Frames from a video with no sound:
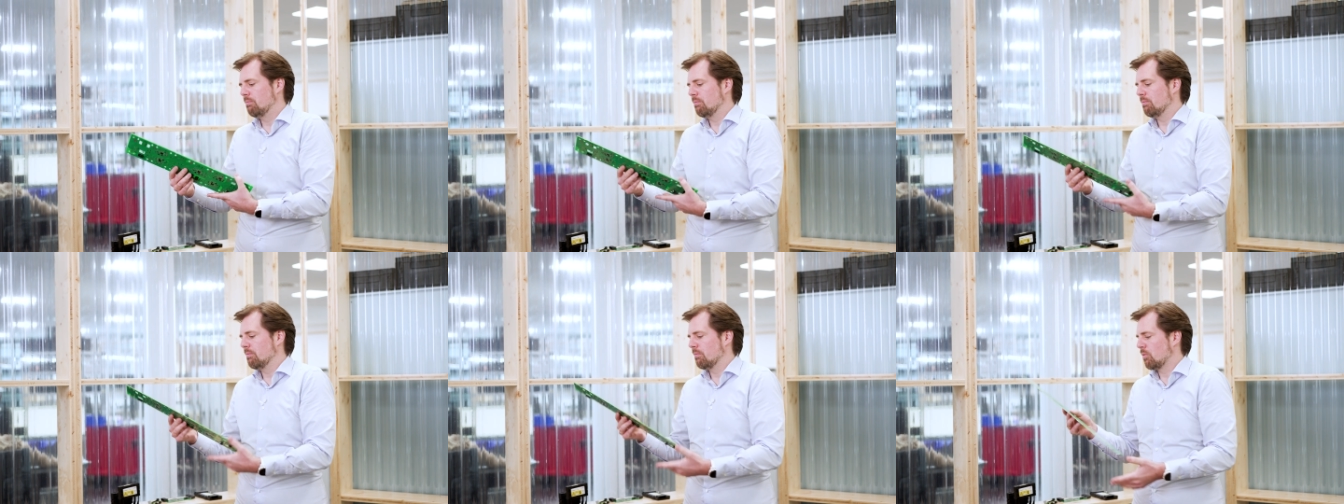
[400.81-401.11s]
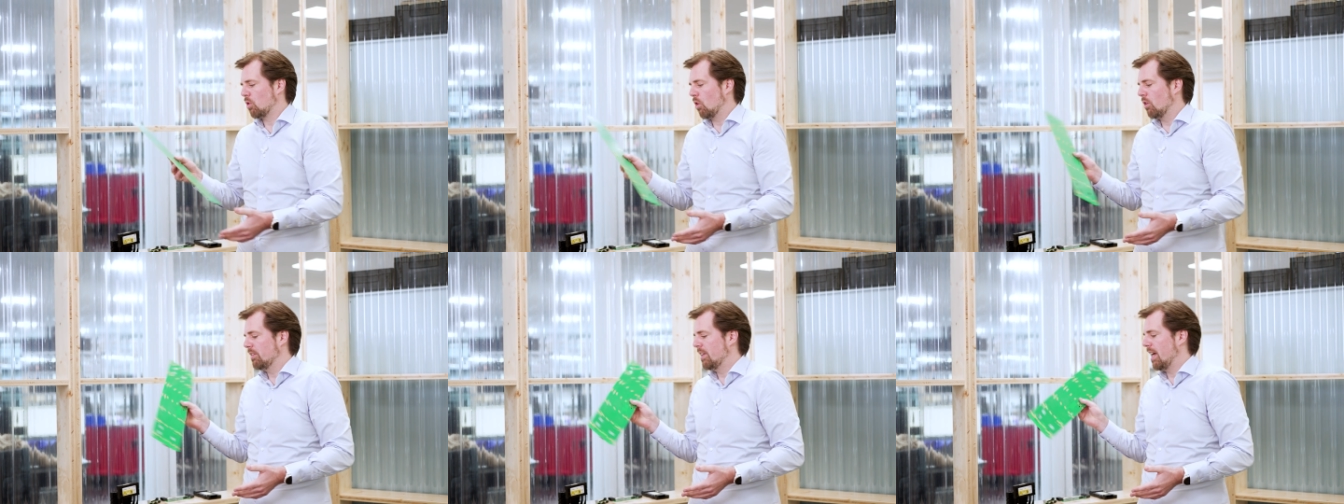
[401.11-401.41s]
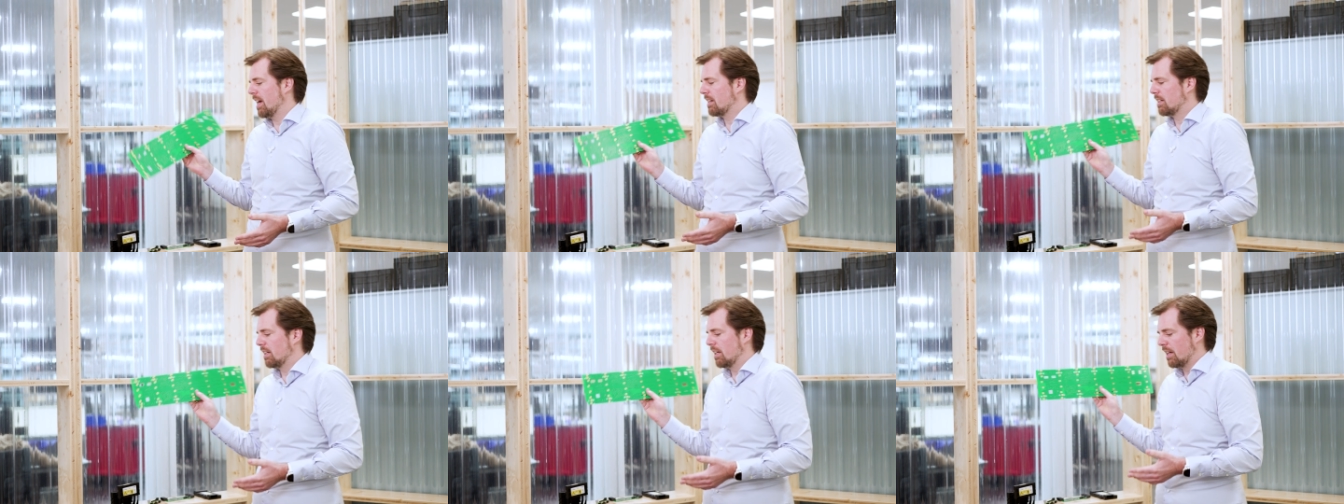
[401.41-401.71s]
mm,
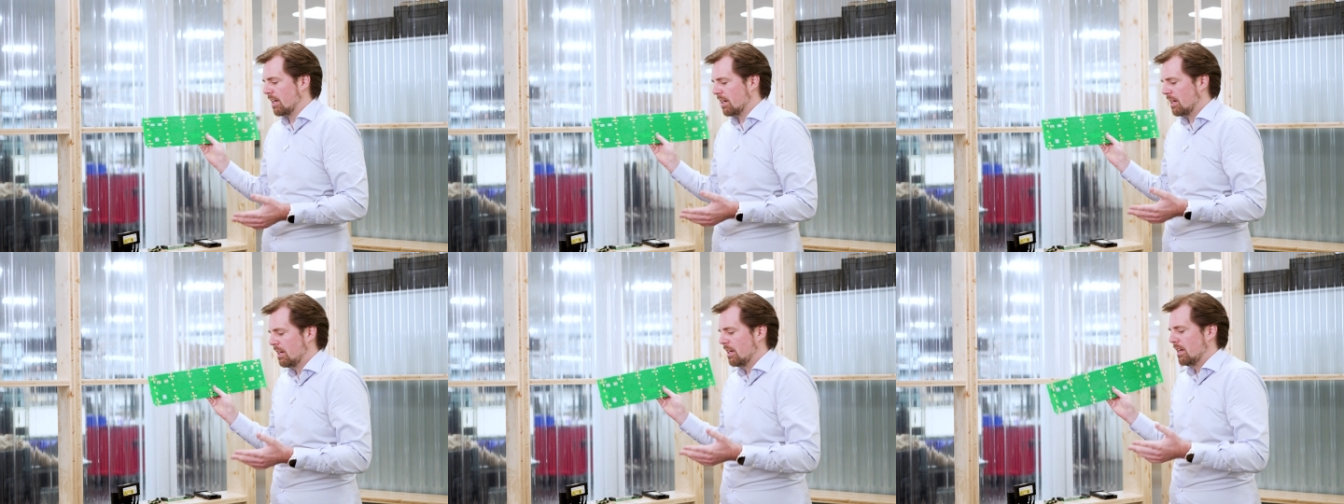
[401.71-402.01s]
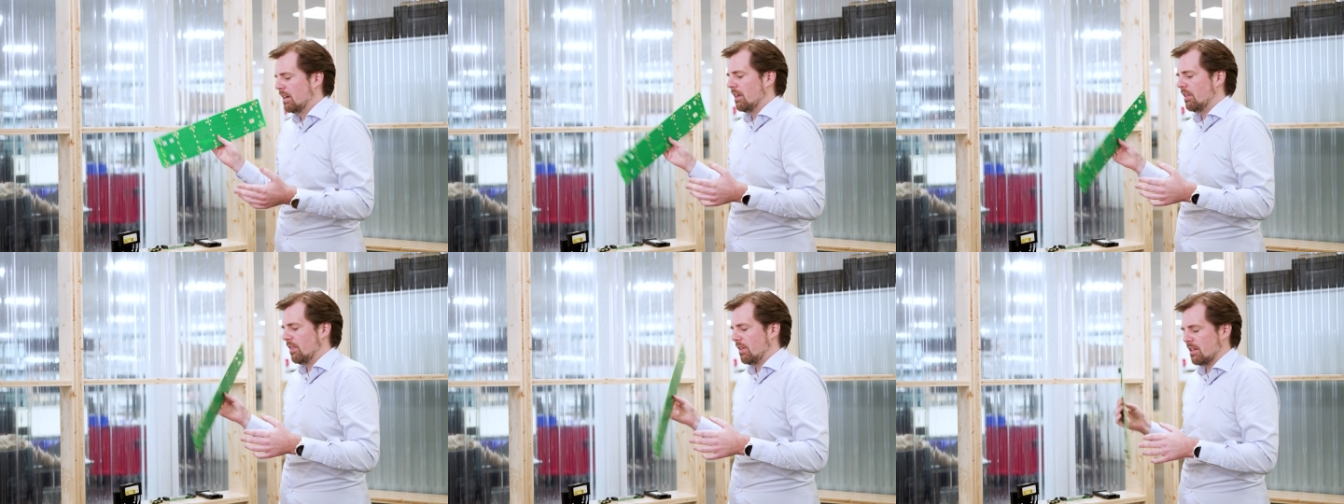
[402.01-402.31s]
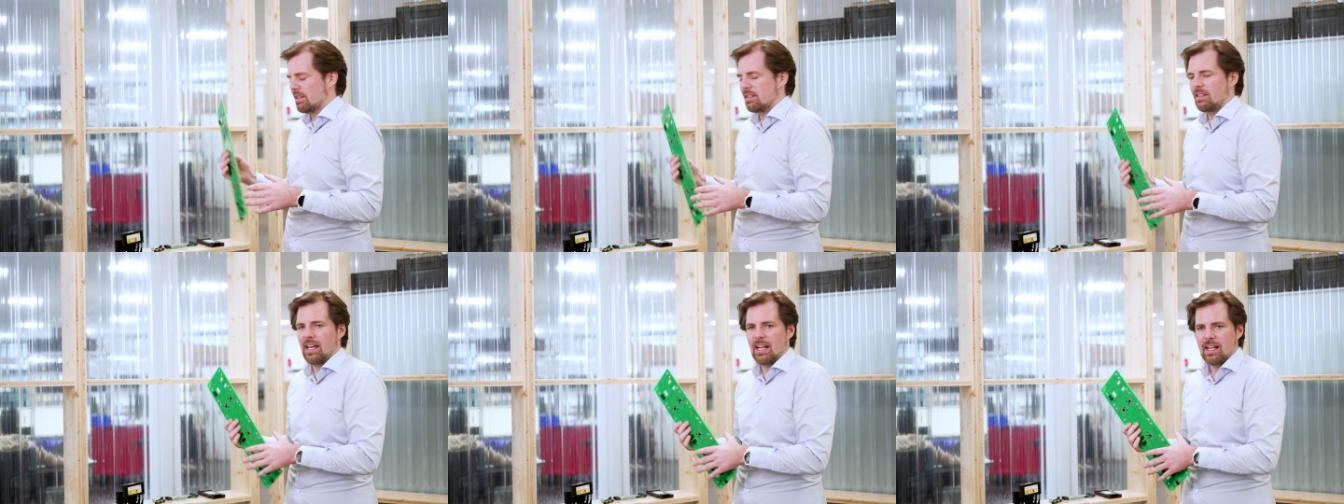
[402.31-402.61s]
contacting
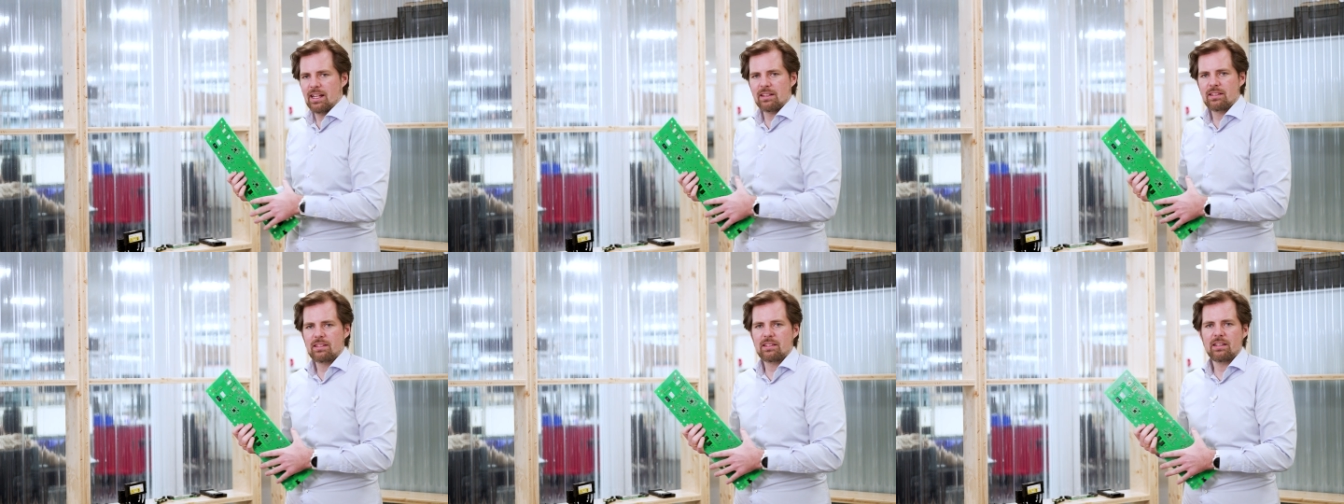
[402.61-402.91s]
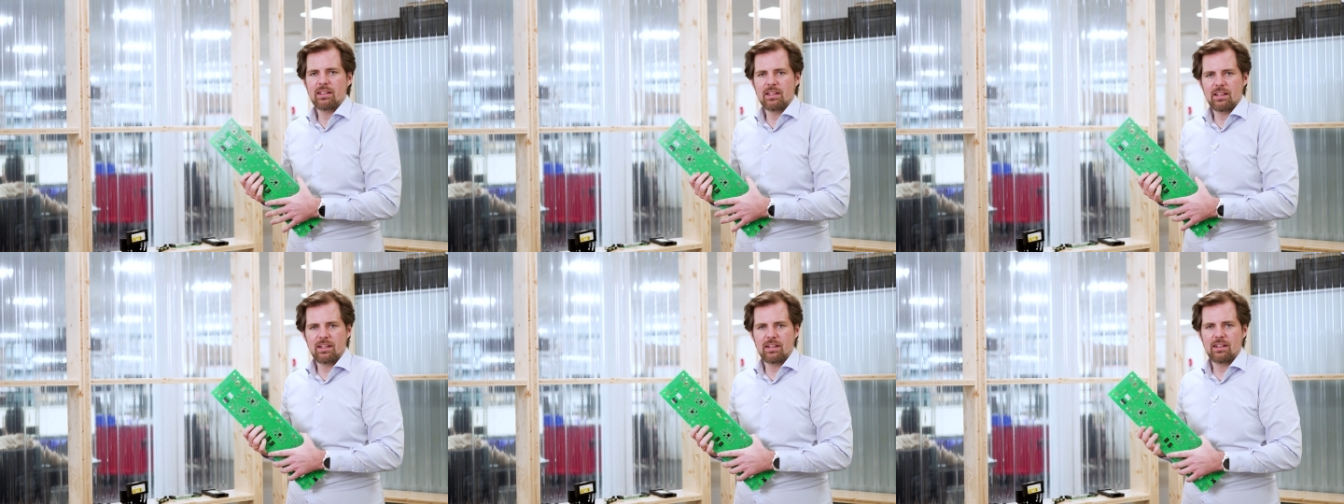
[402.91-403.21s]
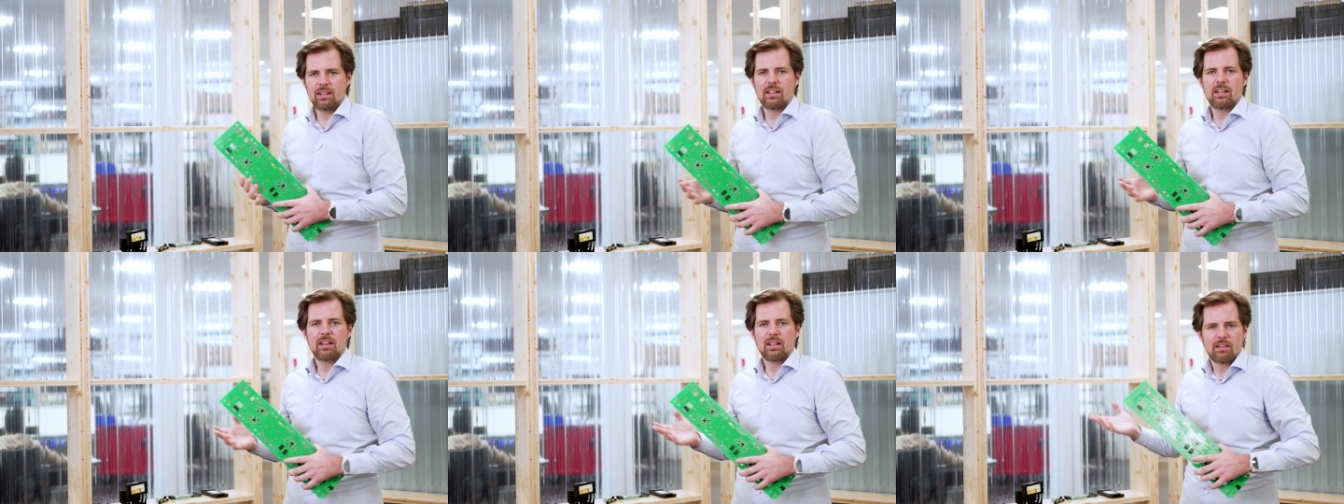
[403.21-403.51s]
the cells in
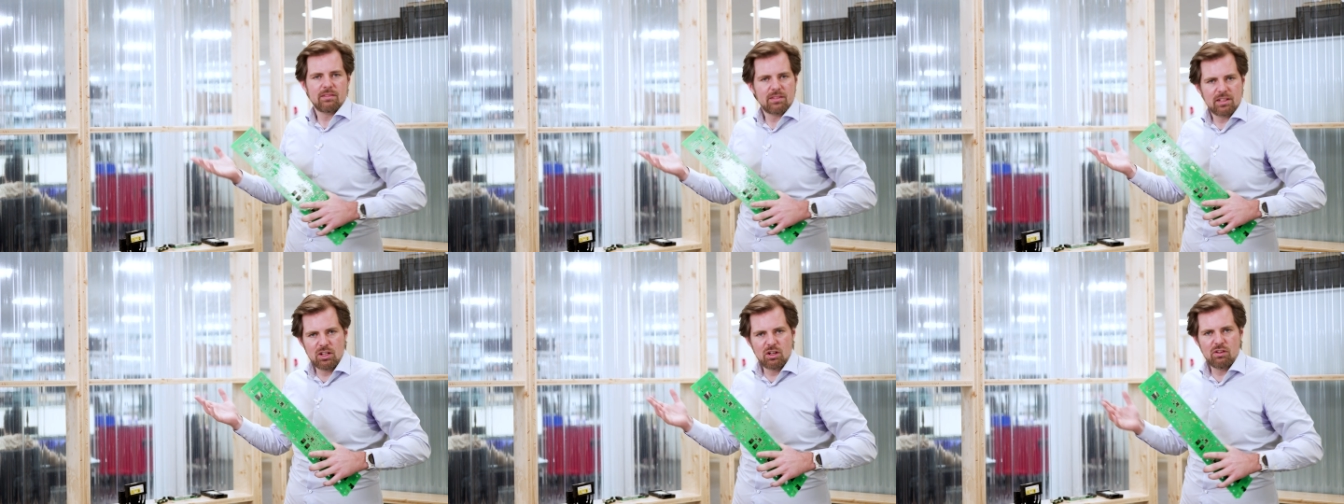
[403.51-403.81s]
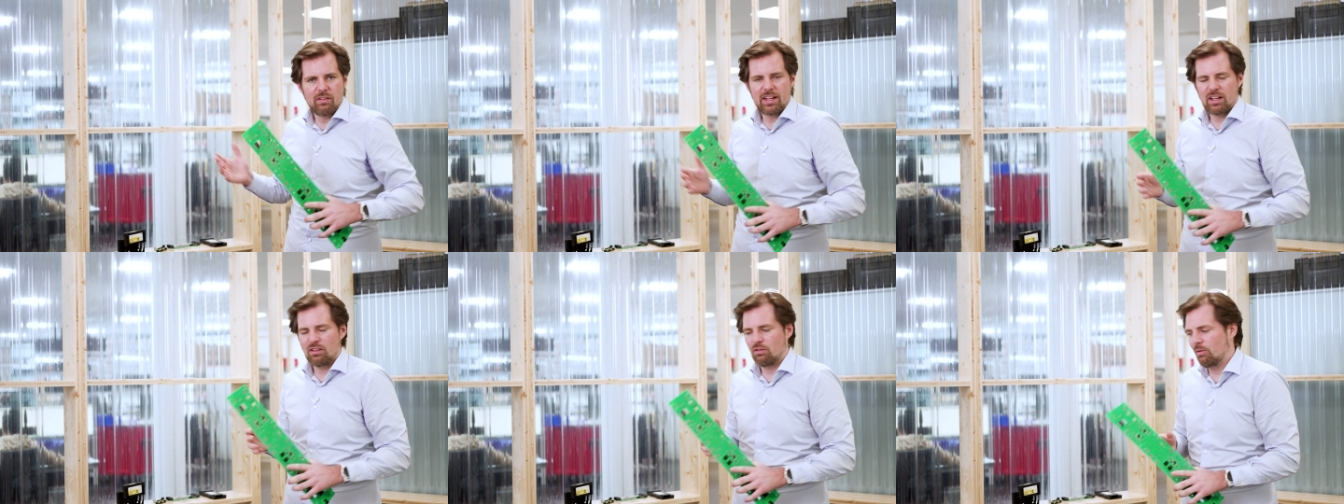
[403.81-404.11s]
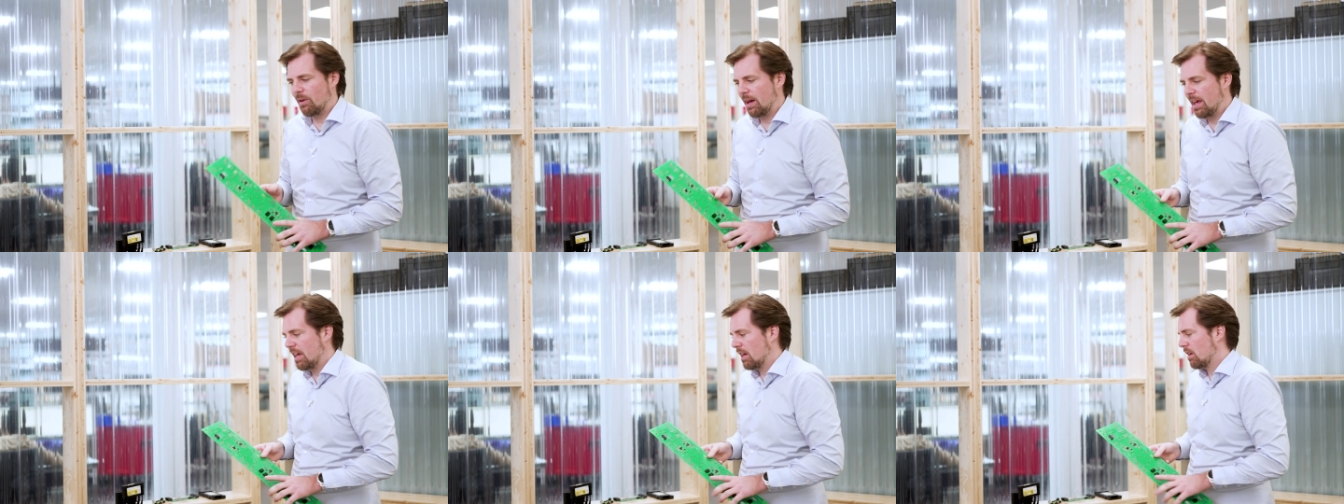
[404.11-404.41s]
an uh, innovative
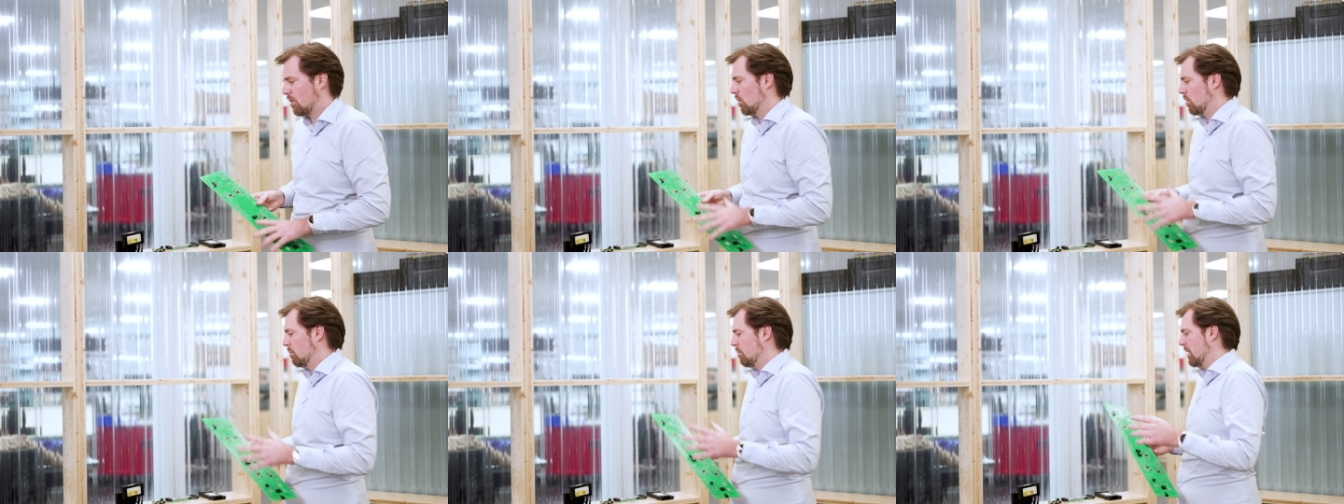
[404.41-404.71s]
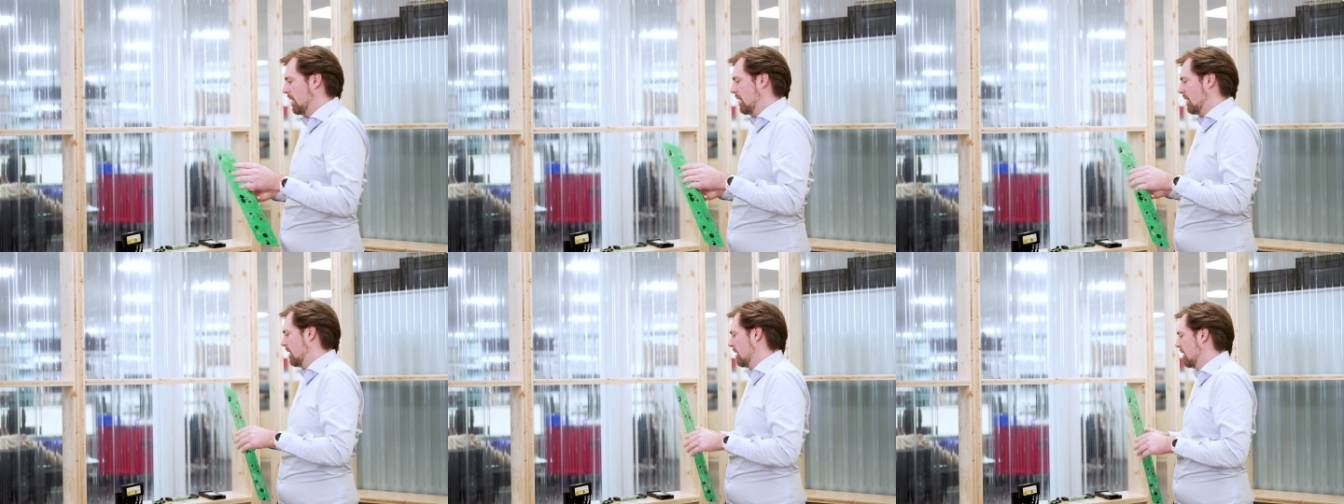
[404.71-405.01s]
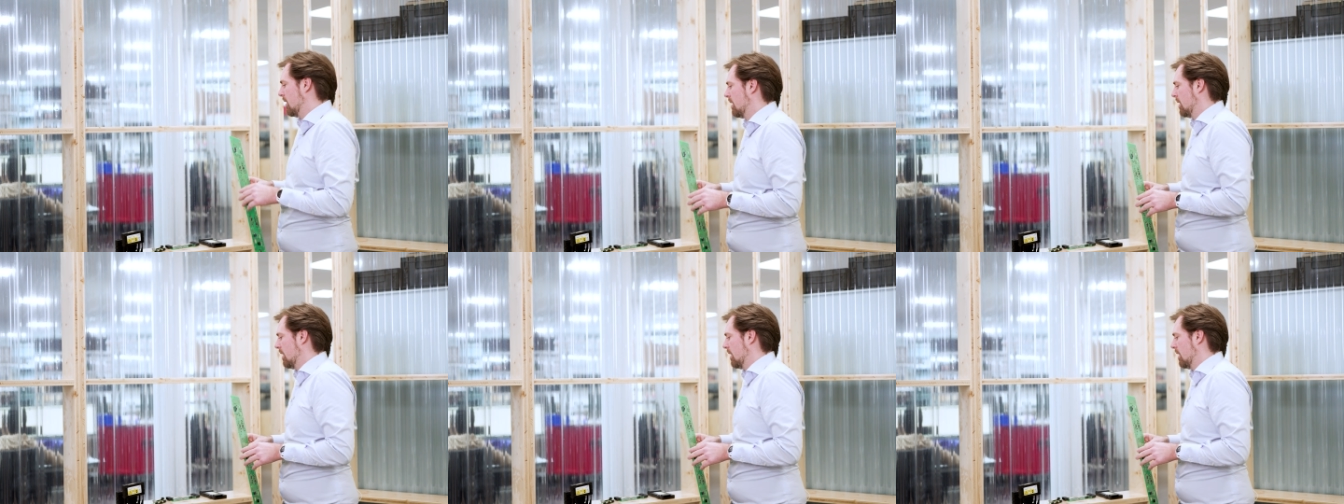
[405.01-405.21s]
way. It could be